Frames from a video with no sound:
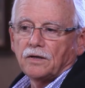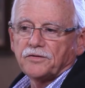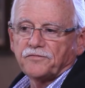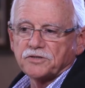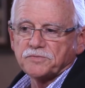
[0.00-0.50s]

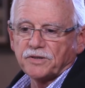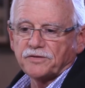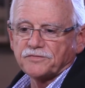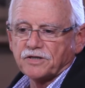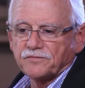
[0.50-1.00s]
The first month
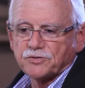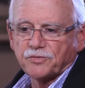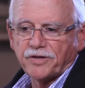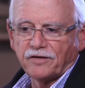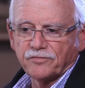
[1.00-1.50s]
of service
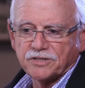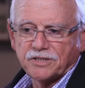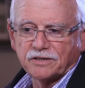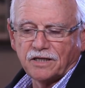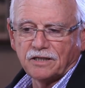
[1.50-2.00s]
with Alvarez
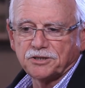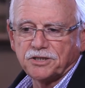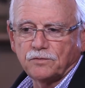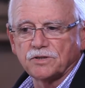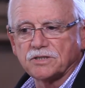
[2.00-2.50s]

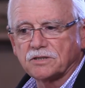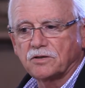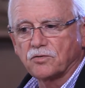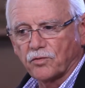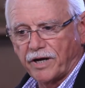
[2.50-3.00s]
Technology was
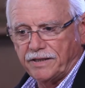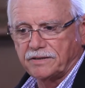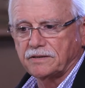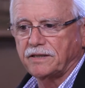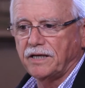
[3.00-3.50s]
great.
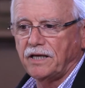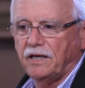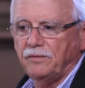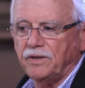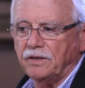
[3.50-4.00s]
They
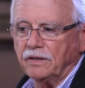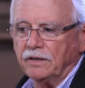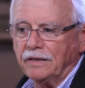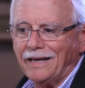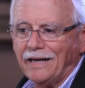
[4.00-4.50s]
came
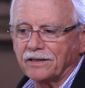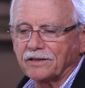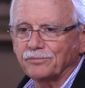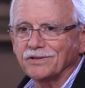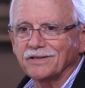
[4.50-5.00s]
in and
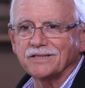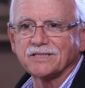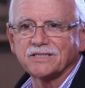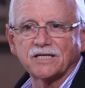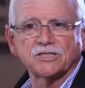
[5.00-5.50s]
completely
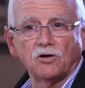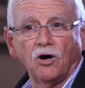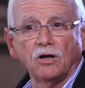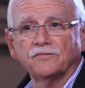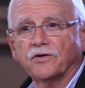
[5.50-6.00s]
assessed
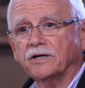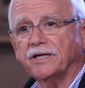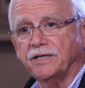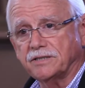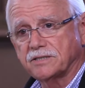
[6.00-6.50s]
all of our
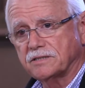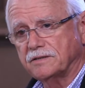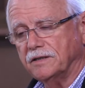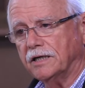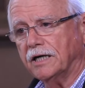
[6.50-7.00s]
needs.
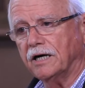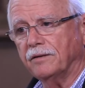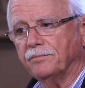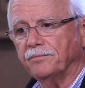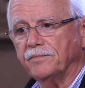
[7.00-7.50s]

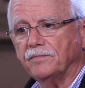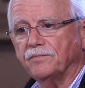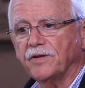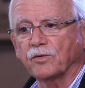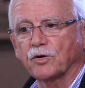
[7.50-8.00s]
Um,
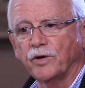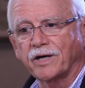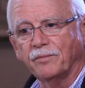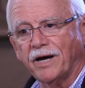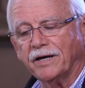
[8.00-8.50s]
they were
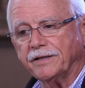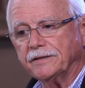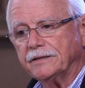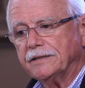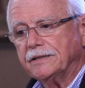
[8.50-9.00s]
quick about it.
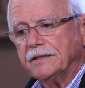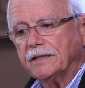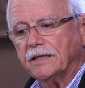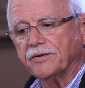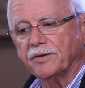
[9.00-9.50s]

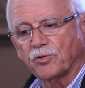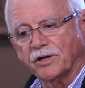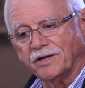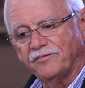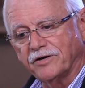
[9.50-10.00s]
Uh, they
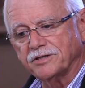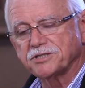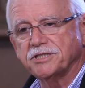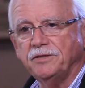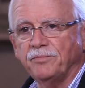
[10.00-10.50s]
brought in
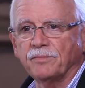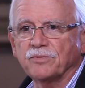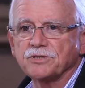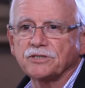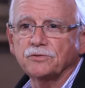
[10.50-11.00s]
various team
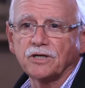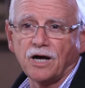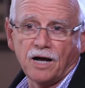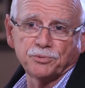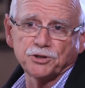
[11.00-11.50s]
members to
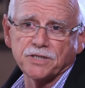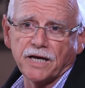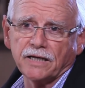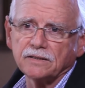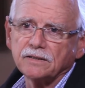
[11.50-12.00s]
accomplish that.